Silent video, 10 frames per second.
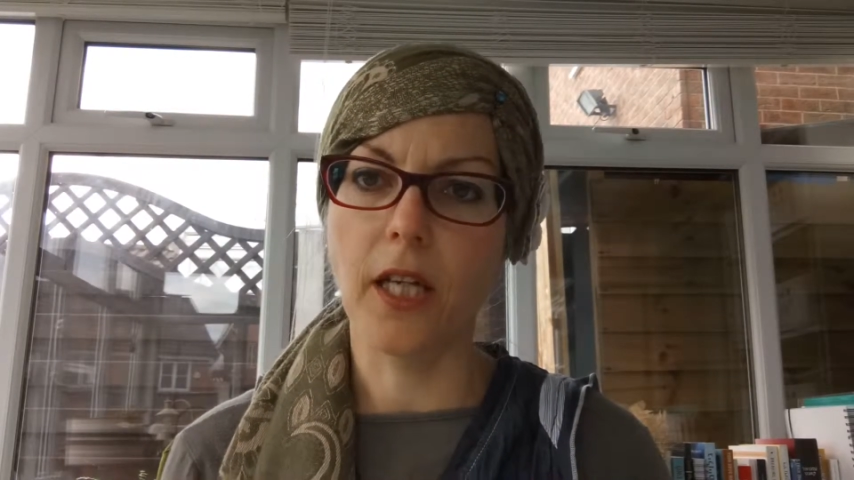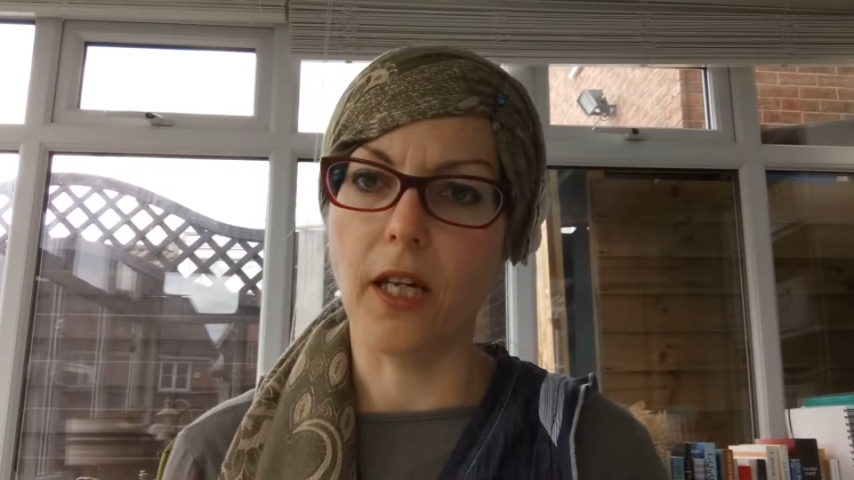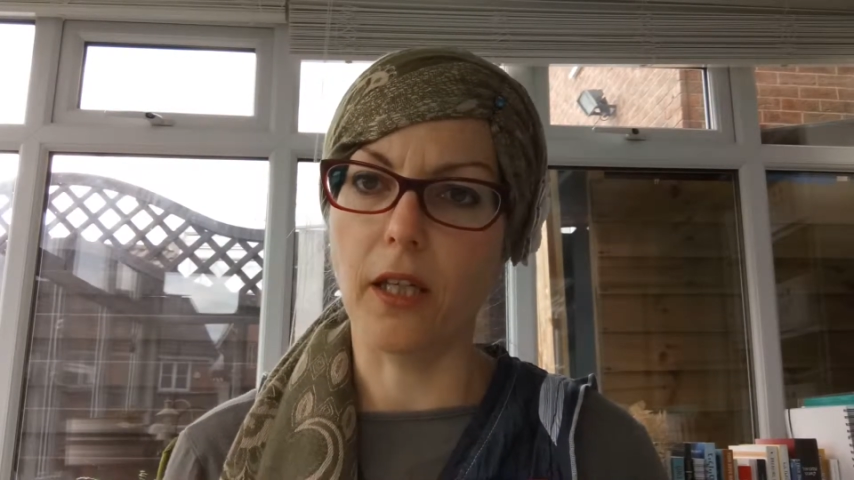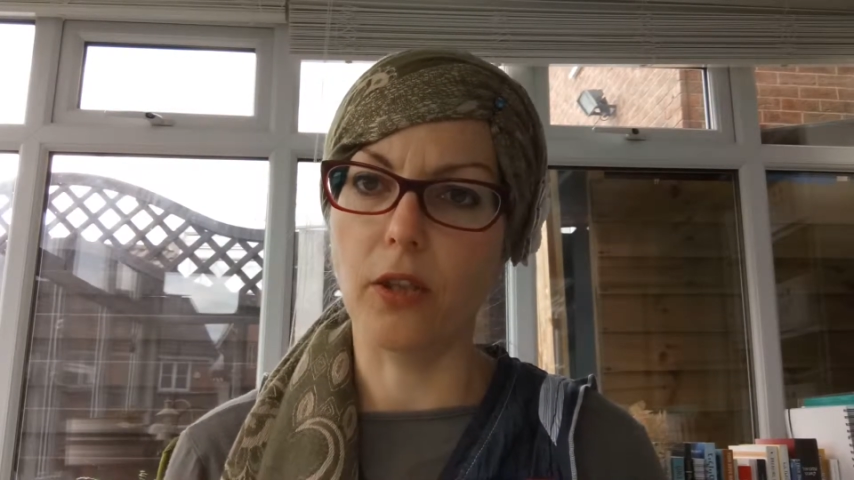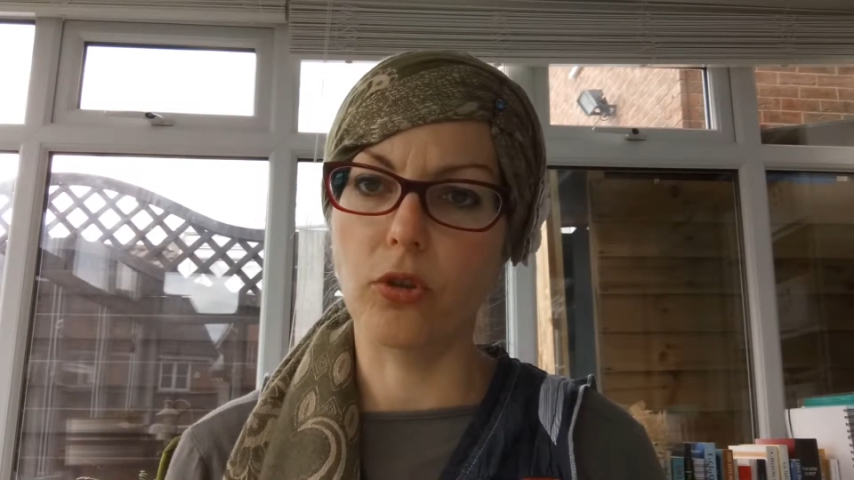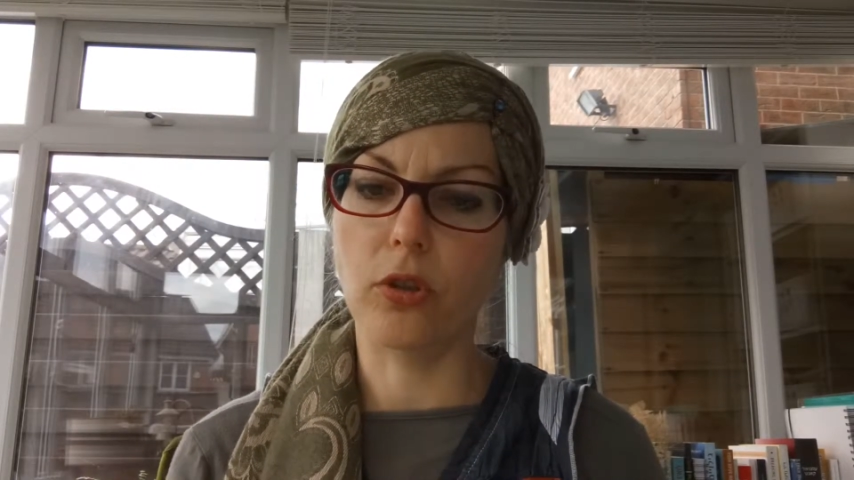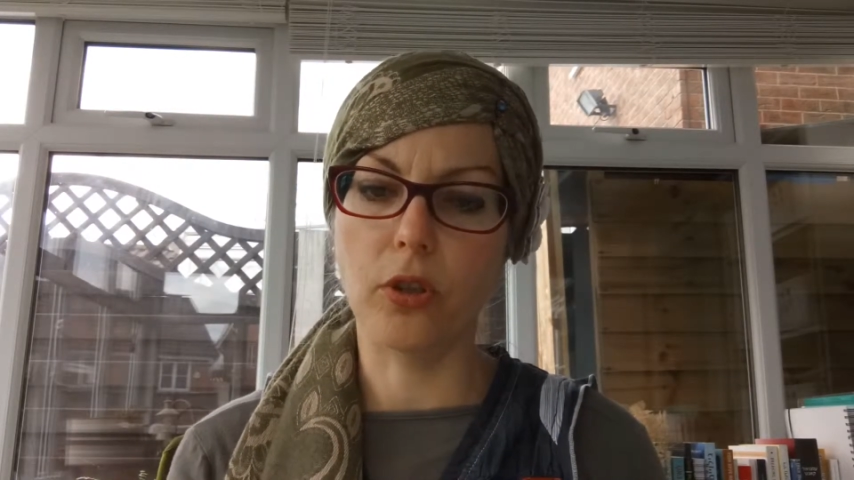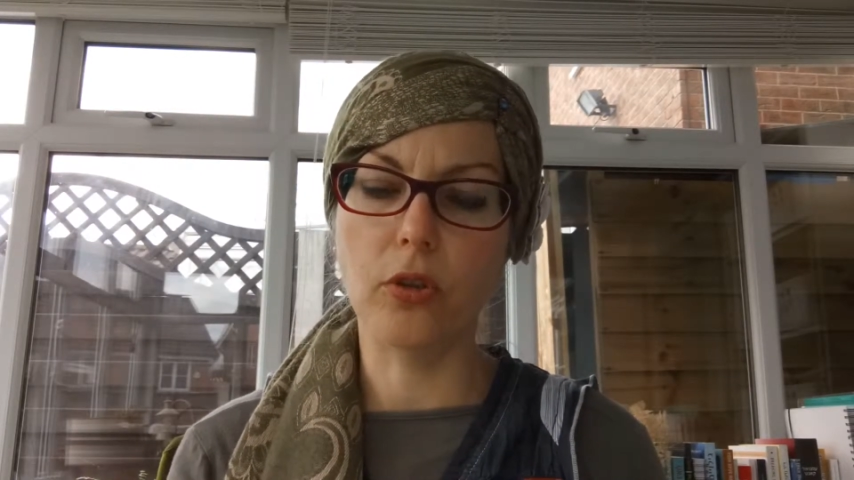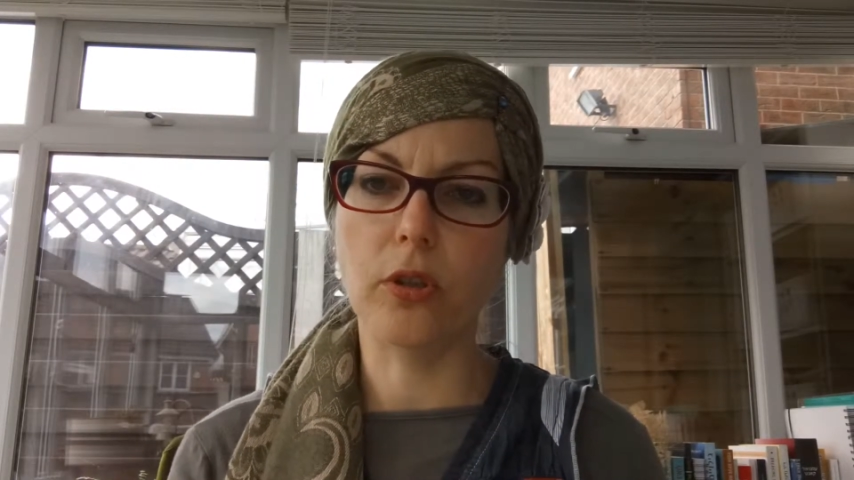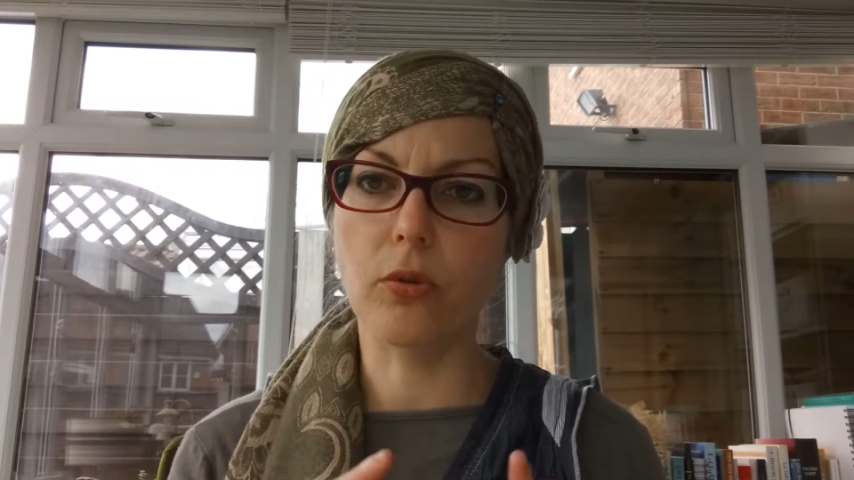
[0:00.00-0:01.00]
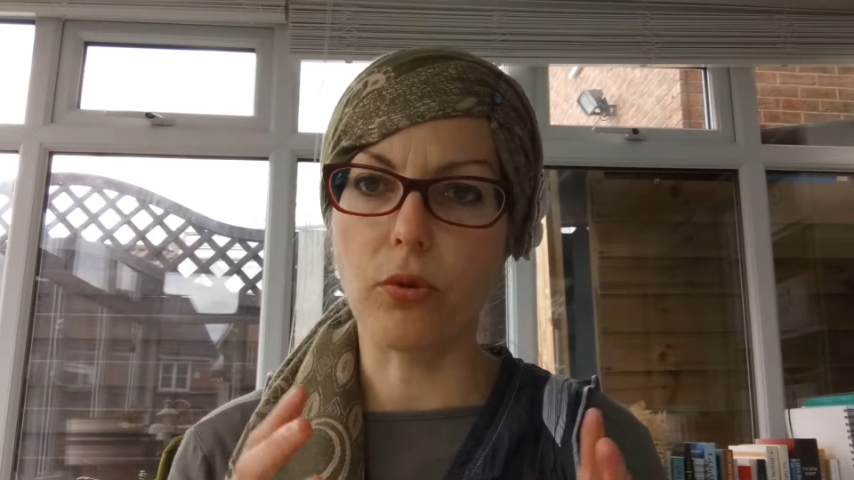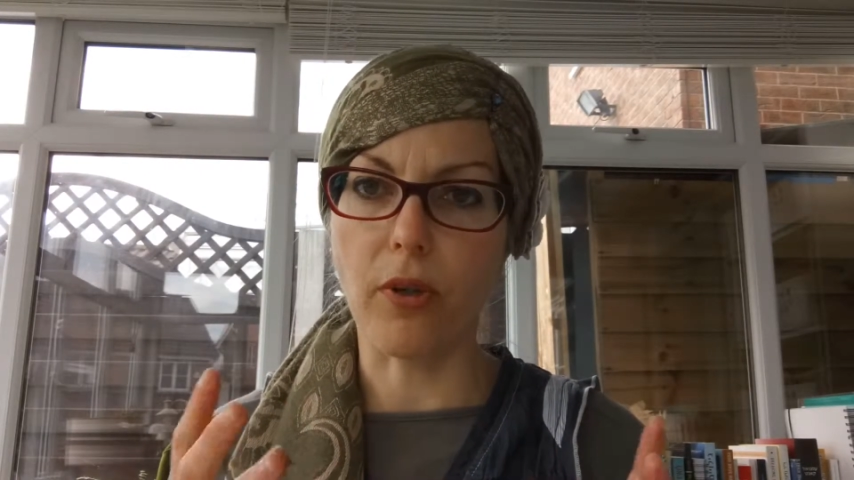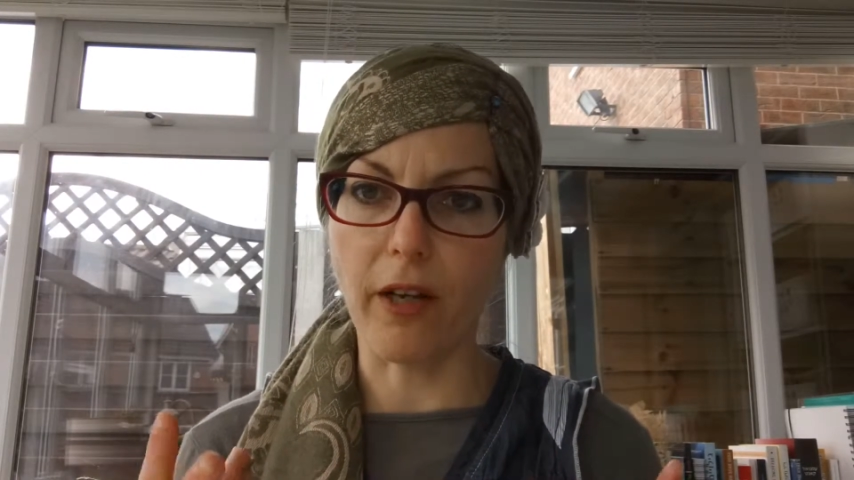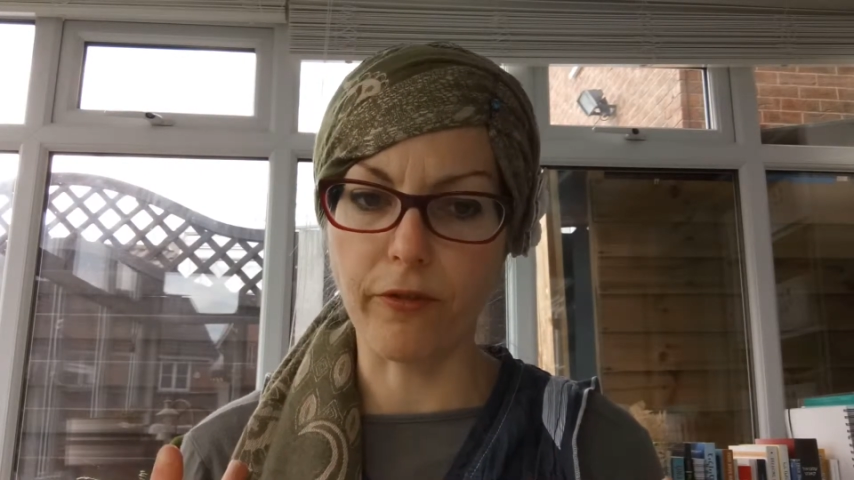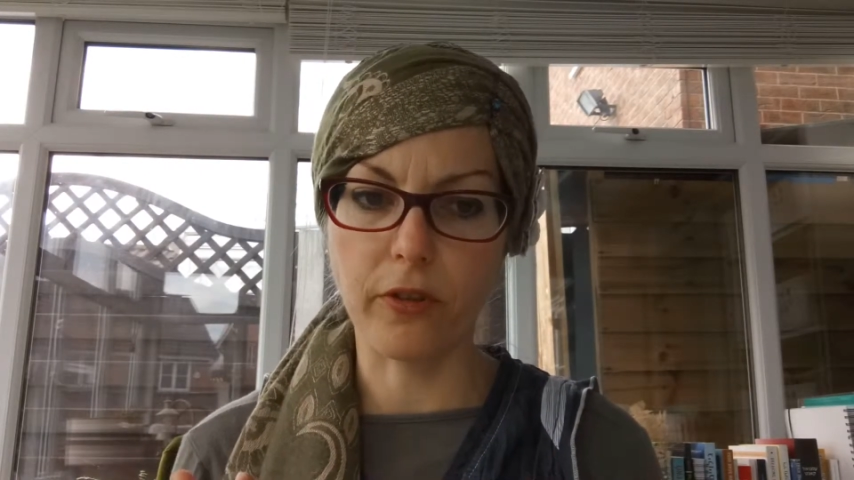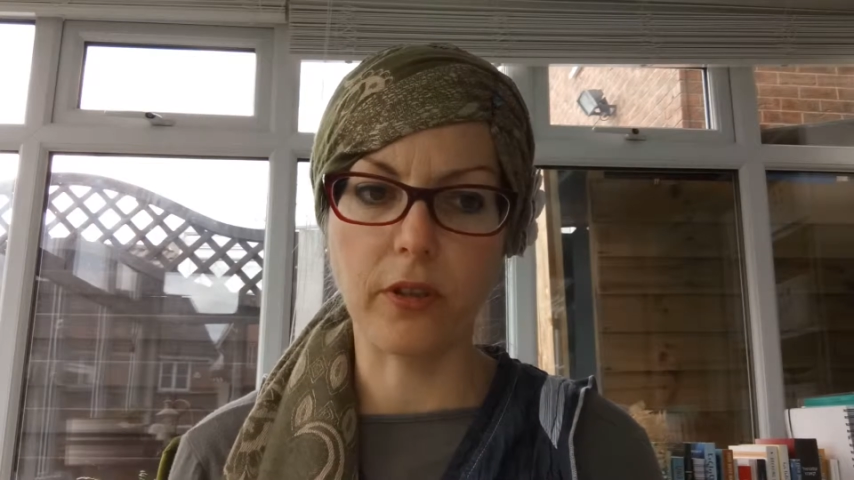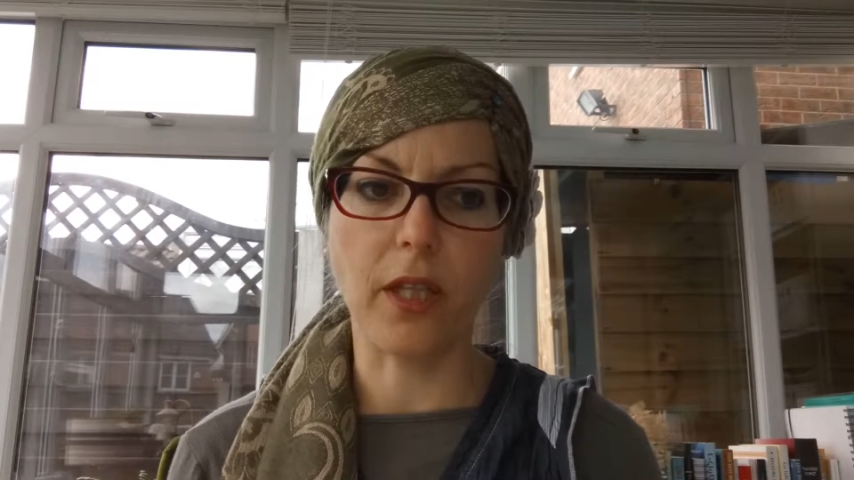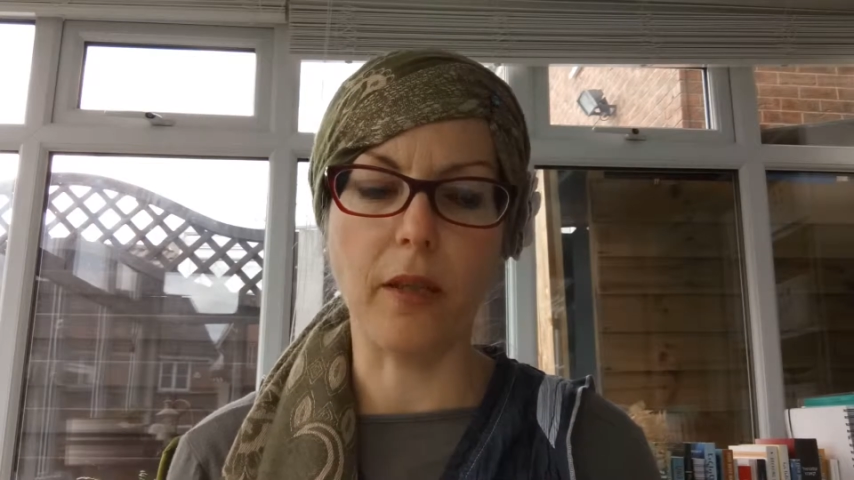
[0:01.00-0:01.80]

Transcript: and I used to craft